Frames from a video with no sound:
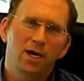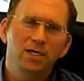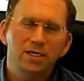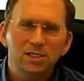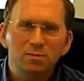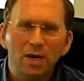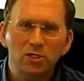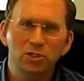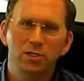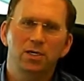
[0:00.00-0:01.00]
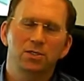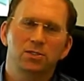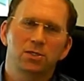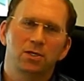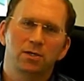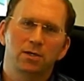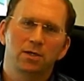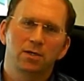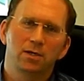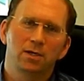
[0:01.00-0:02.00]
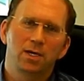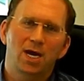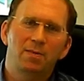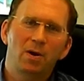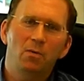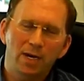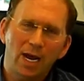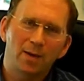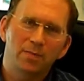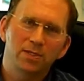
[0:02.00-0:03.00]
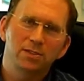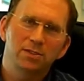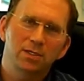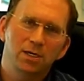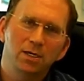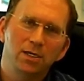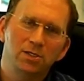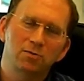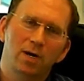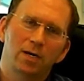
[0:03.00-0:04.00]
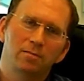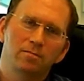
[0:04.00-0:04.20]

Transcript: and especially concerned about what happens in Israel.